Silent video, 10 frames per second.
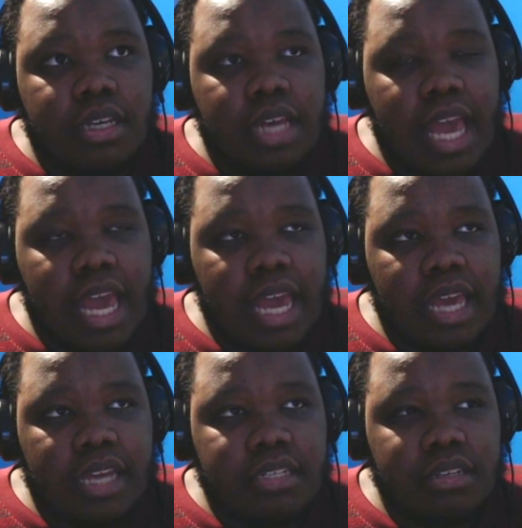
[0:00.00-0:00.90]

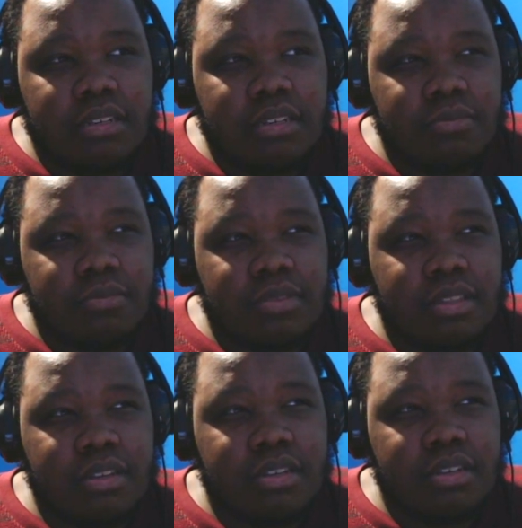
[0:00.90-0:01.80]
and
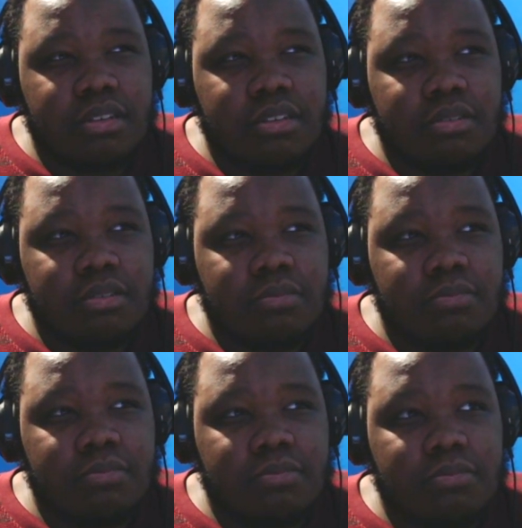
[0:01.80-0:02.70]
the
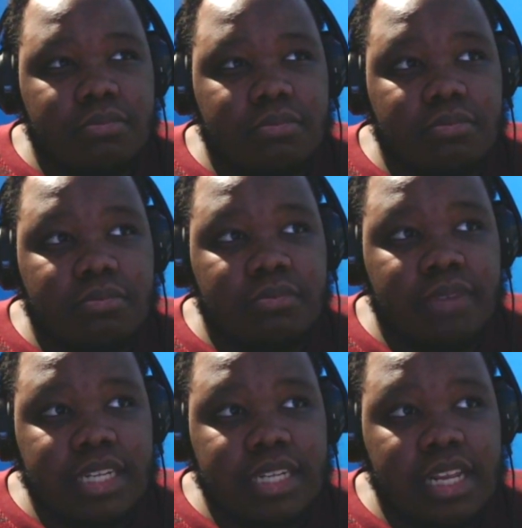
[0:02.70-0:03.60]

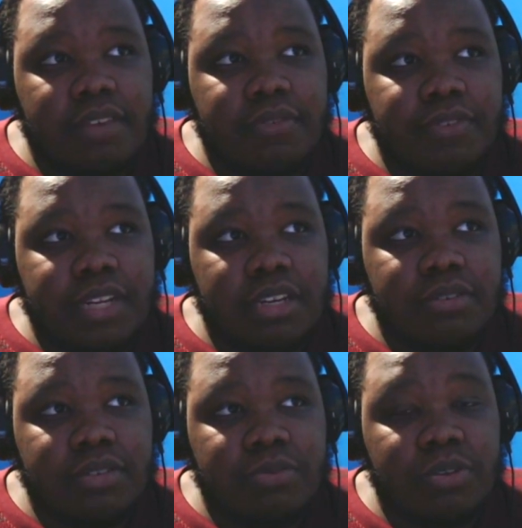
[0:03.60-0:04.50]
Resident Evil video,
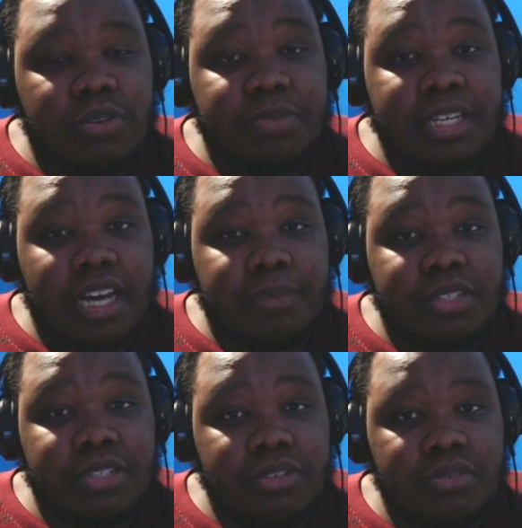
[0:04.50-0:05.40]
it will be up
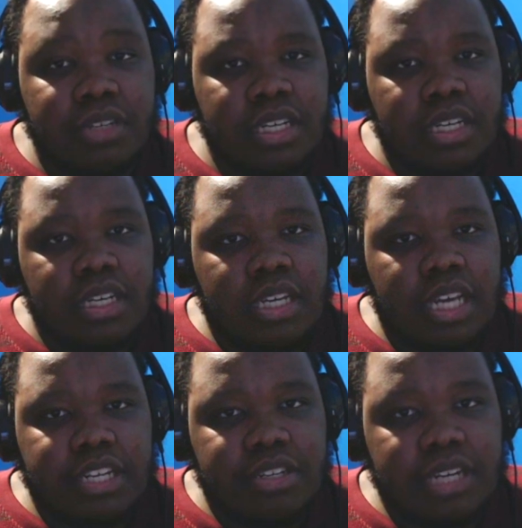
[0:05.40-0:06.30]
soon.
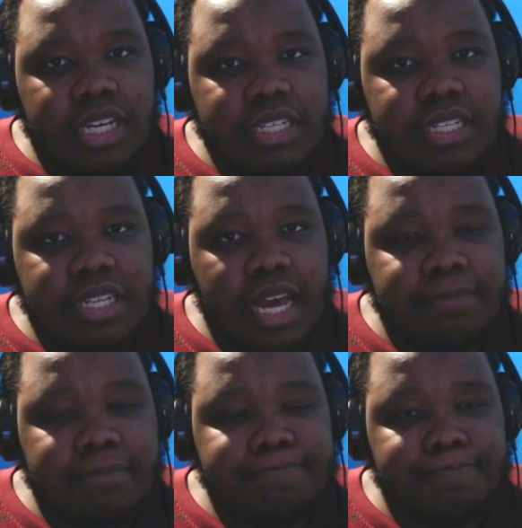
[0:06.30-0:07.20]
It's just
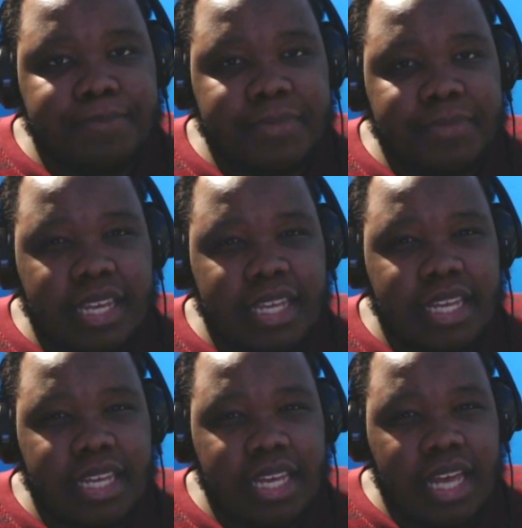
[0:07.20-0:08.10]
um,
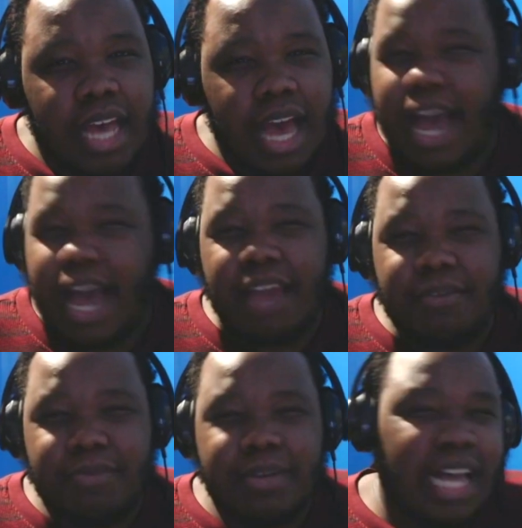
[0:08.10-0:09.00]
I
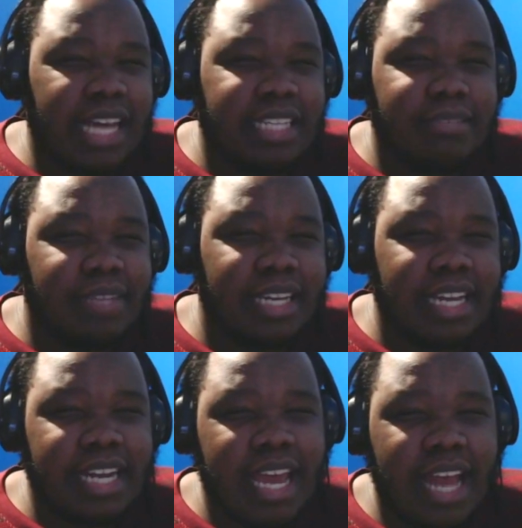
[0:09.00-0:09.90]
realized something
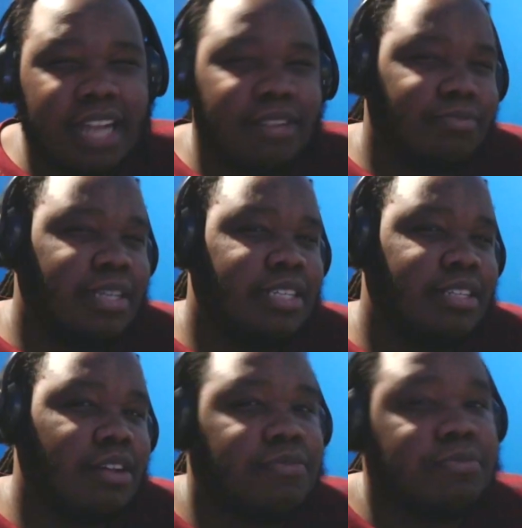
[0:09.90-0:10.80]
and I had to
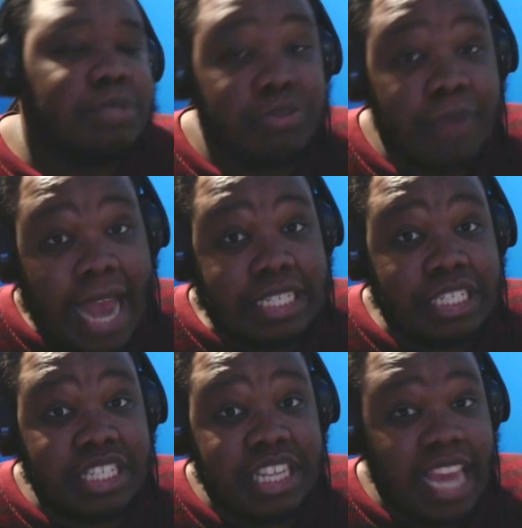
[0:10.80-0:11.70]
restart from
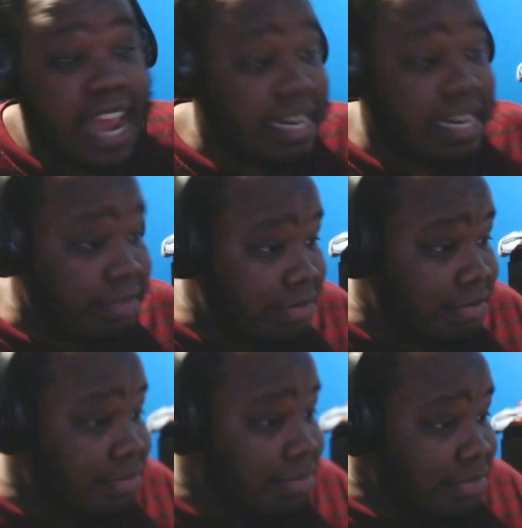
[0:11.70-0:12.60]
scratch again.
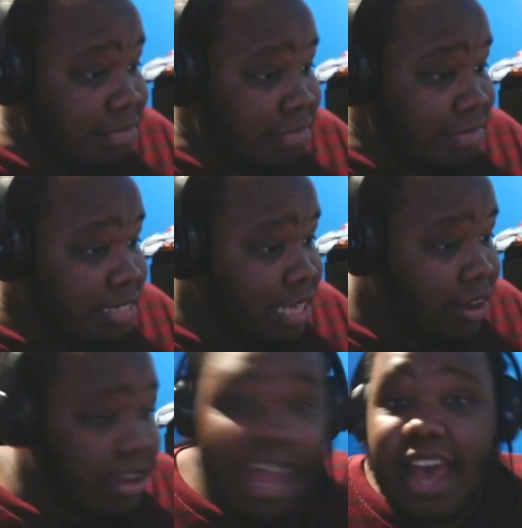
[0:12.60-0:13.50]
So
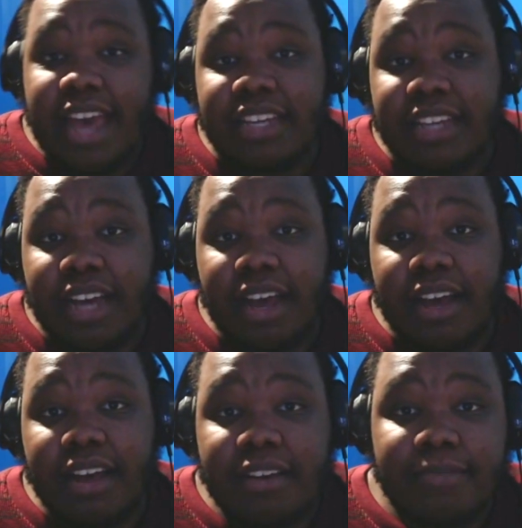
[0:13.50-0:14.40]
yeah.
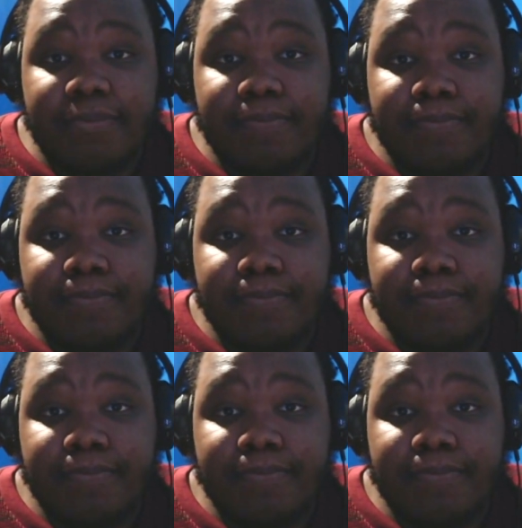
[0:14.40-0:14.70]
Um...